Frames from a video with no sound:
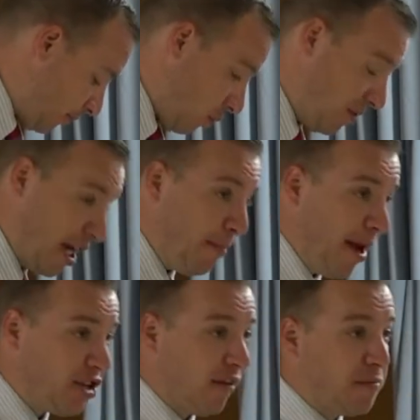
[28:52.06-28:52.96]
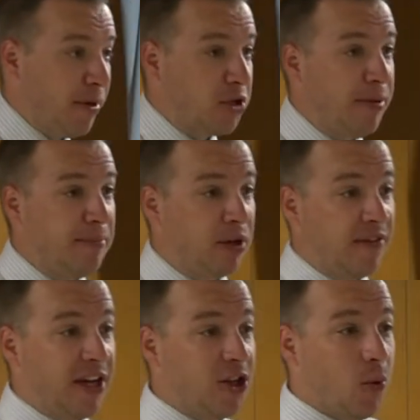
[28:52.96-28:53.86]
was that a picture of? It was a picture of people
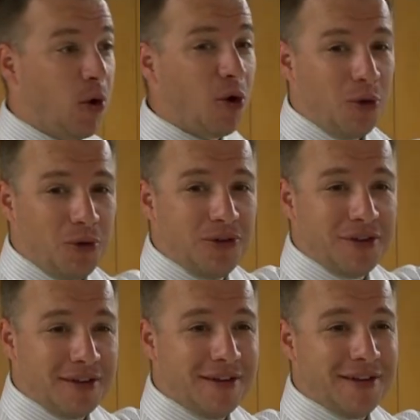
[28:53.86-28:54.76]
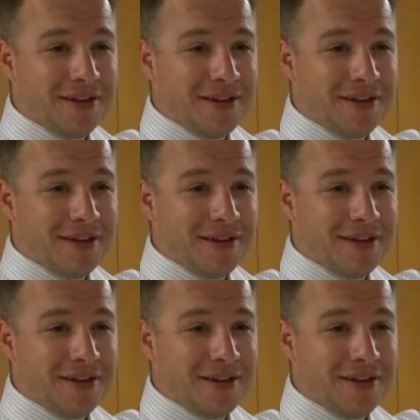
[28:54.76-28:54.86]
living in the world yeah.